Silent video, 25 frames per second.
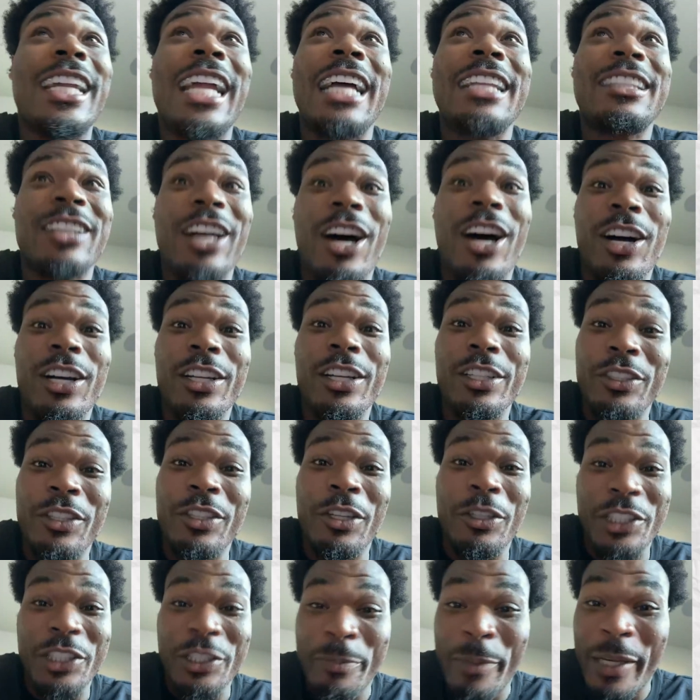I thought, you
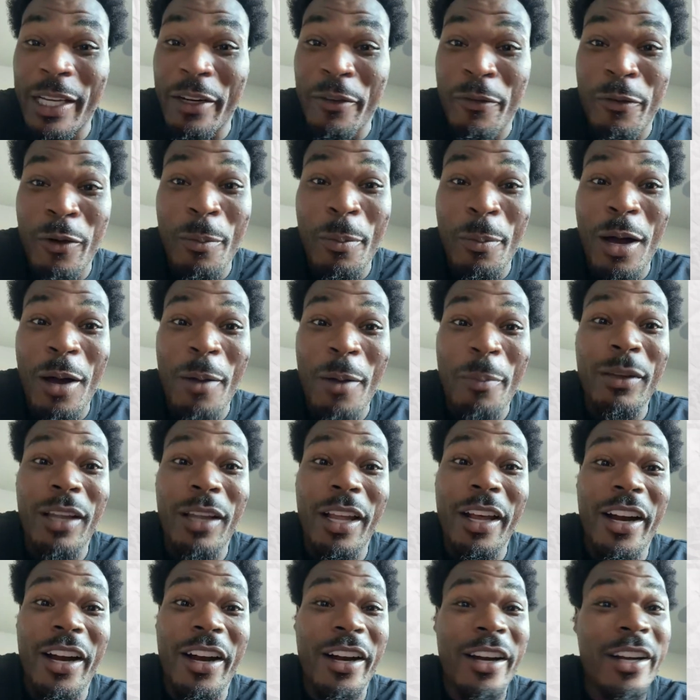know, just being a football
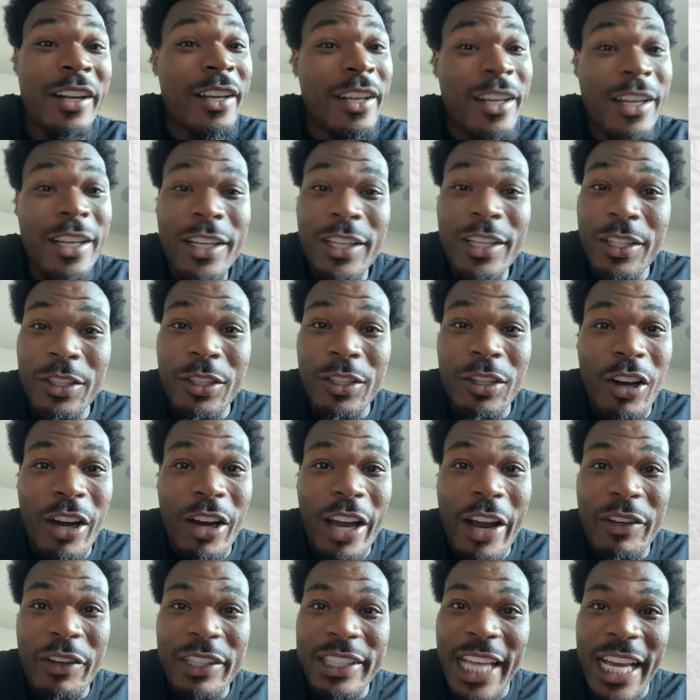player. You know,
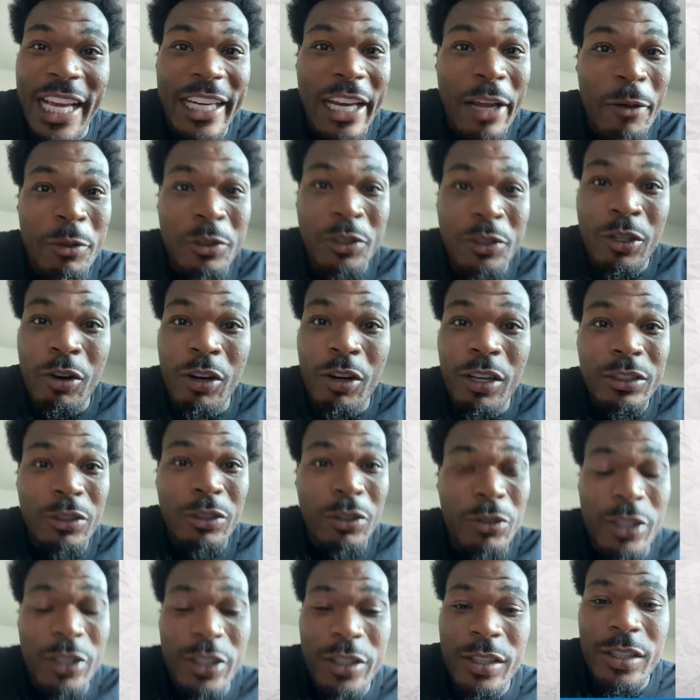everything they was going
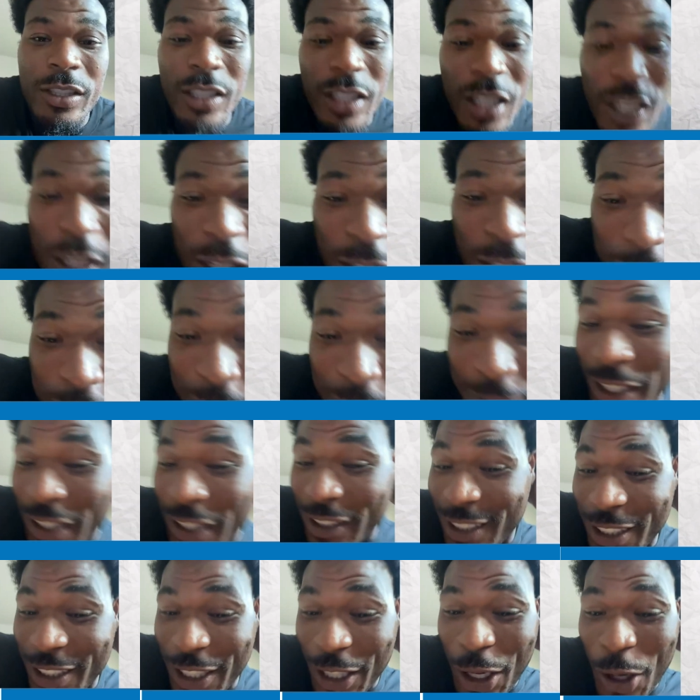through the uh, the,
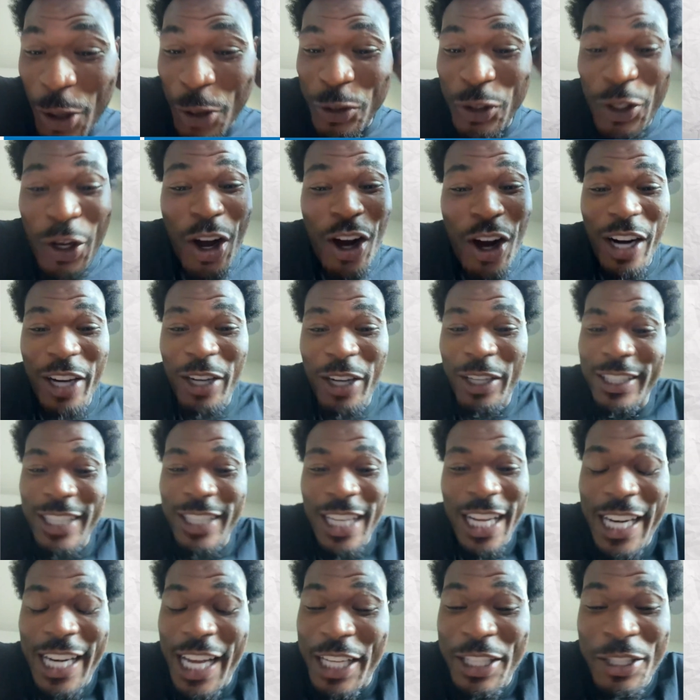the Coast Guard
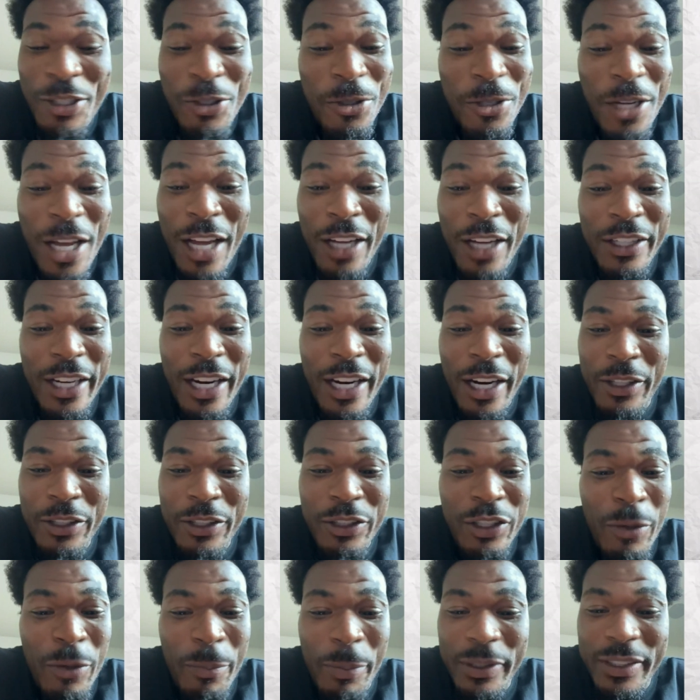that they do down there, you
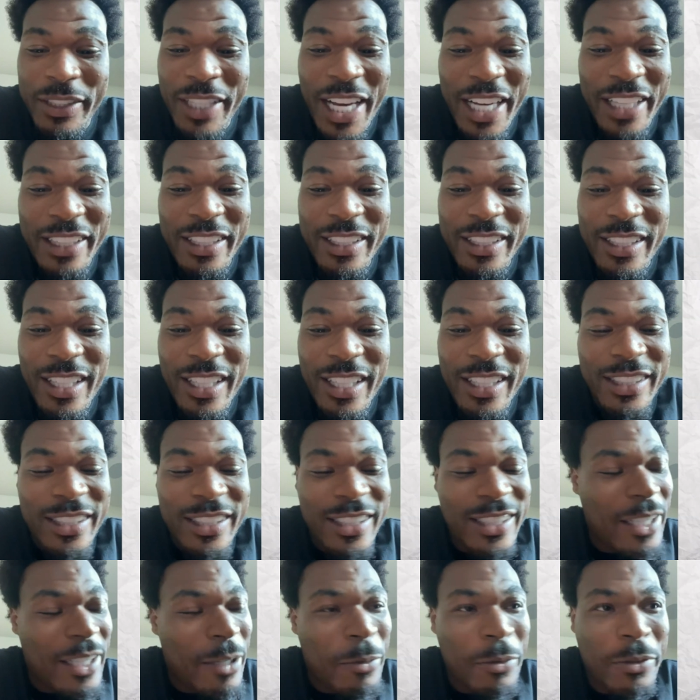know, protecting
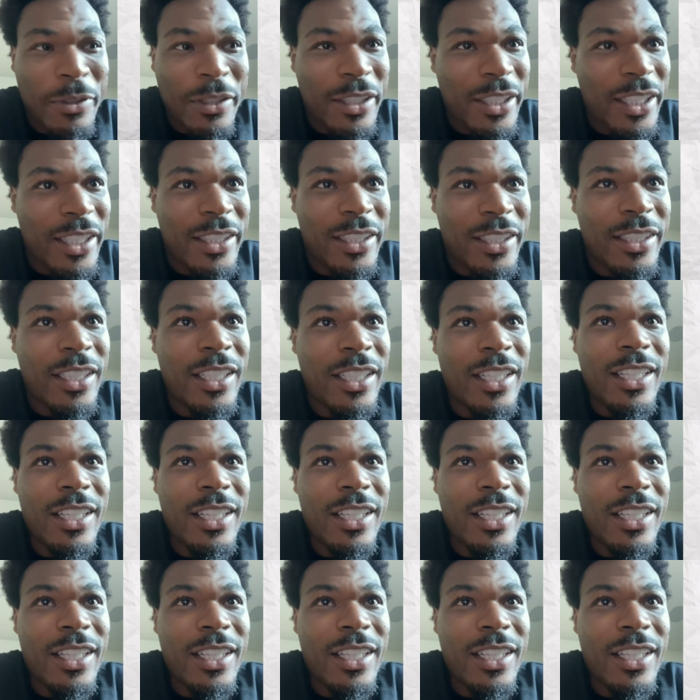us, it was just